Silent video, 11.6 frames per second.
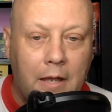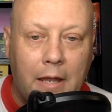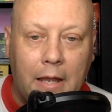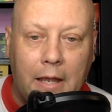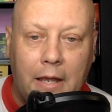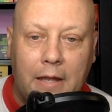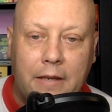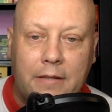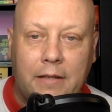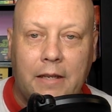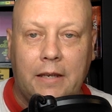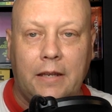And
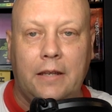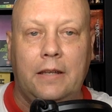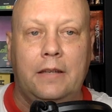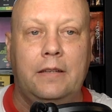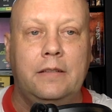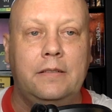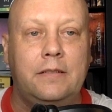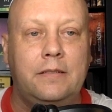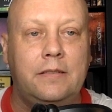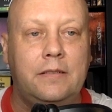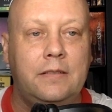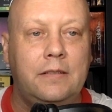it
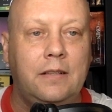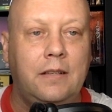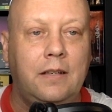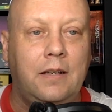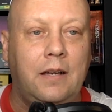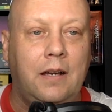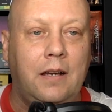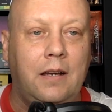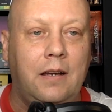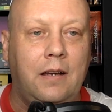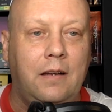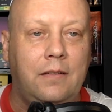is
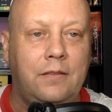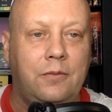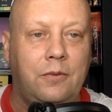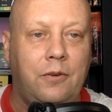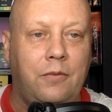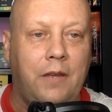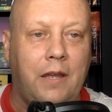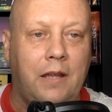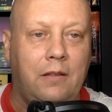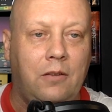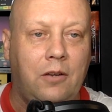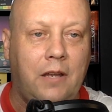sort of a
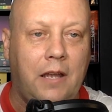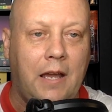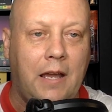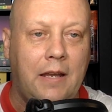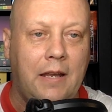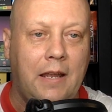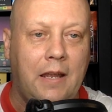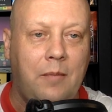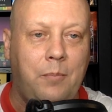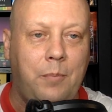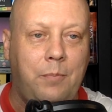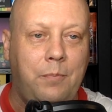look at a
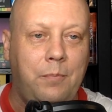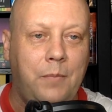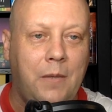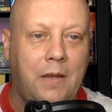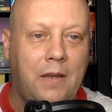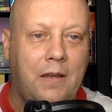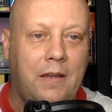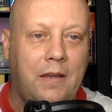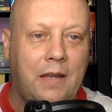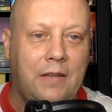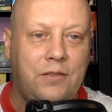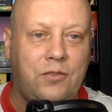
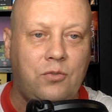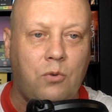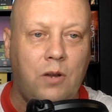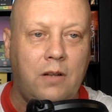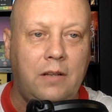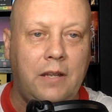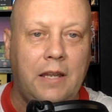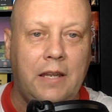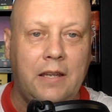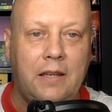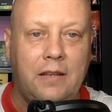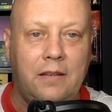
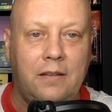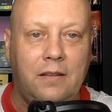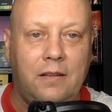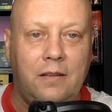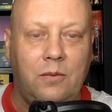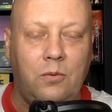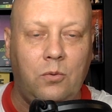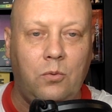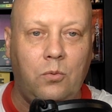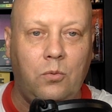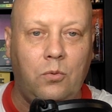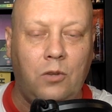struggling
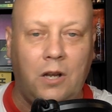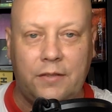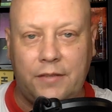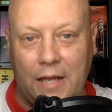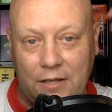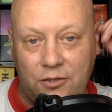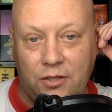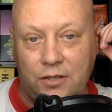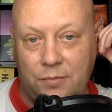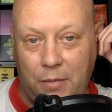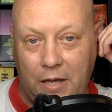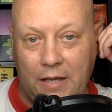Los
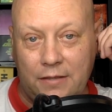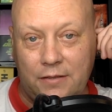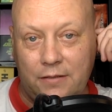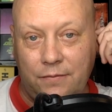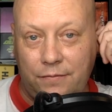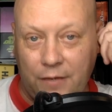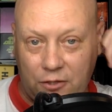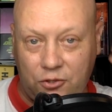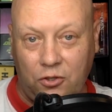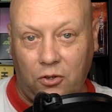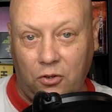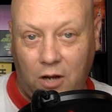Angeles-based
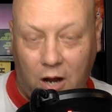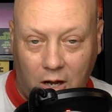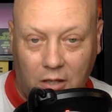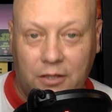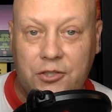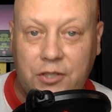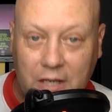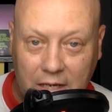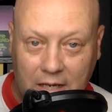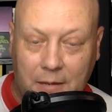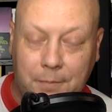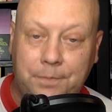fictional college
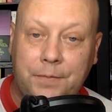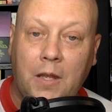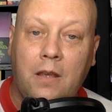team